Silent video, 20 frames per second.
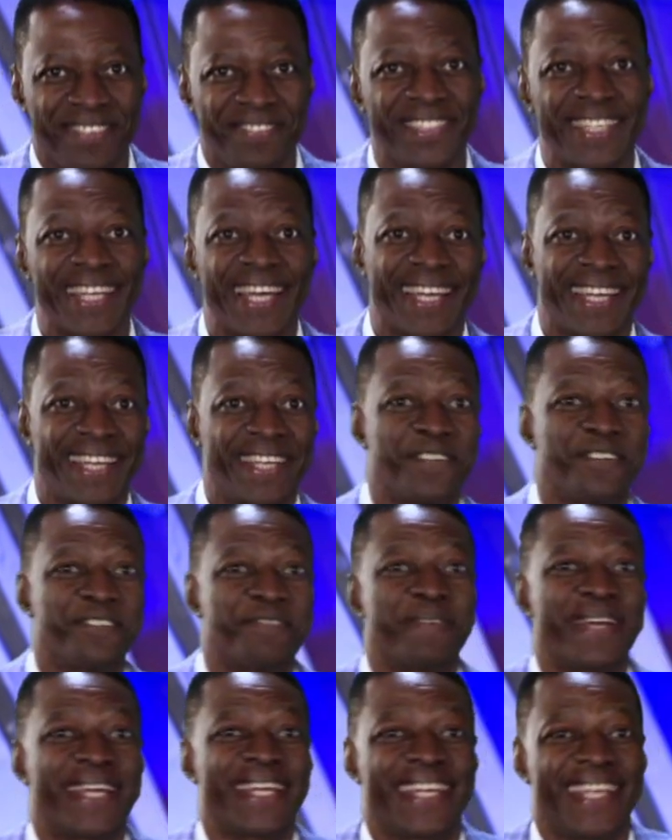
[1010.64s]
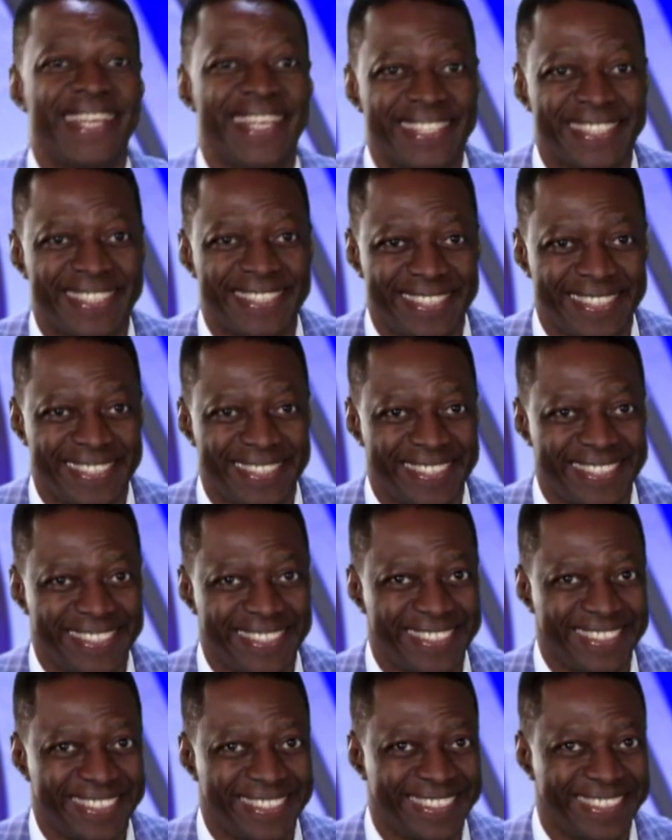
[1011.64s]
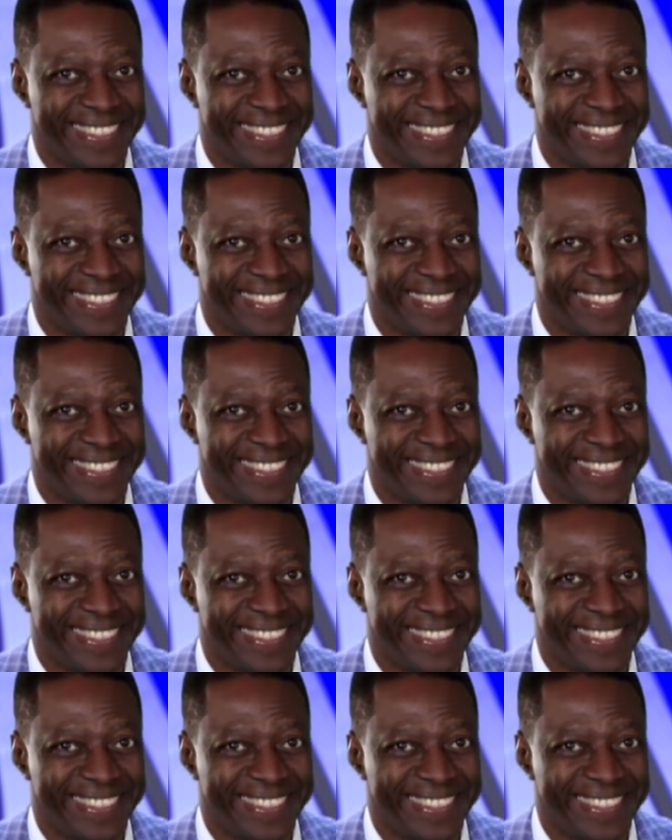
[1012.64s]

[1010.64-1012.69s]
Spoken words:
even ahead of my guests?